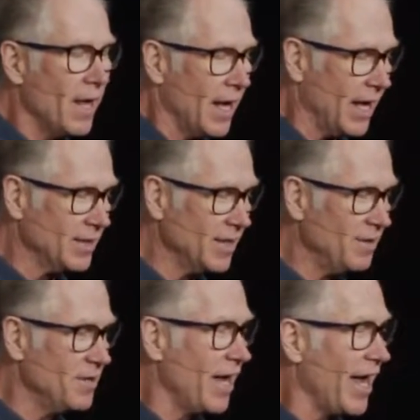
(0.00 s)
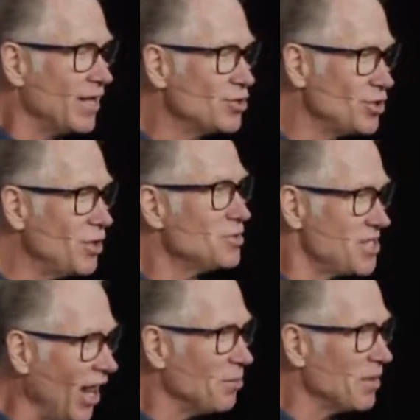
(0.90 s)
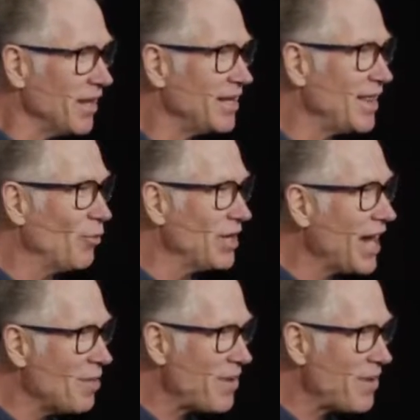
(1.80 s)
And so she was telling me that when he got